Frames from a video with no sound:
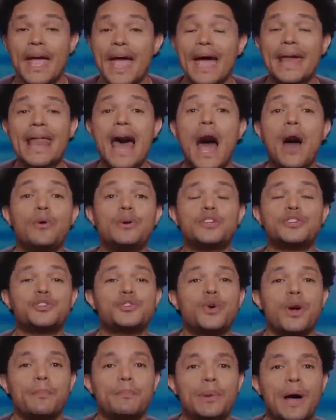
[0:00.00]
And how is
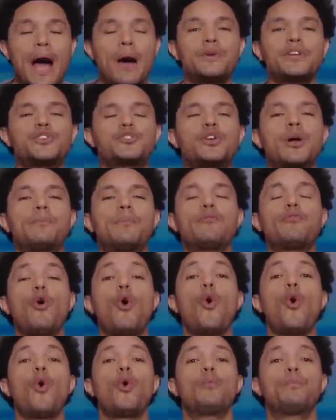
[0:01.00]
Trump, how is Trump of
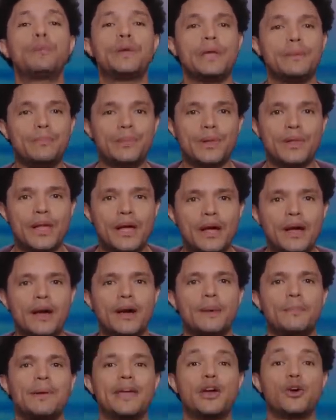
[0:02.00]
all people
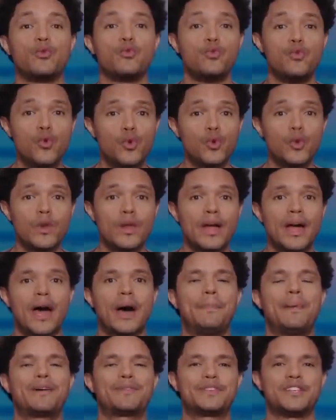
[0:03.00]
going to make a rule
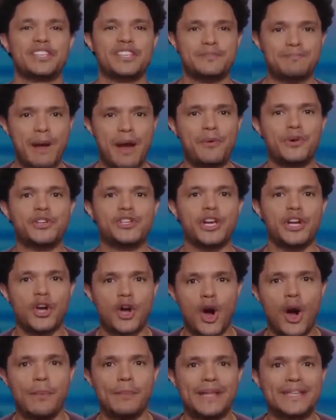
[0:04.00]
about disparaging
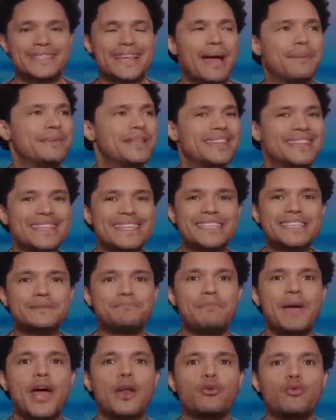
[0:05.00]
comments? I mean, this
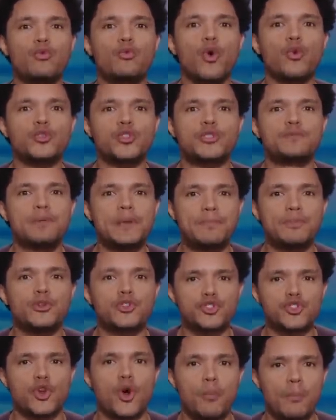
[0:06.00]
man roasts people
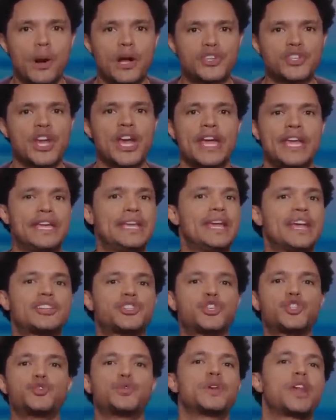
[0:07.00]
so much, he
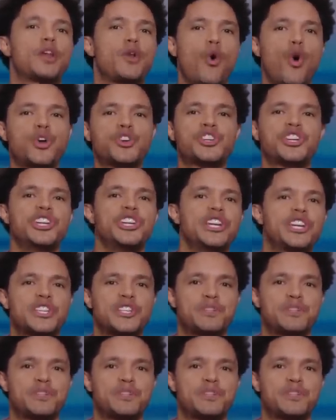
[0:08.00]
has to do it at auctioneer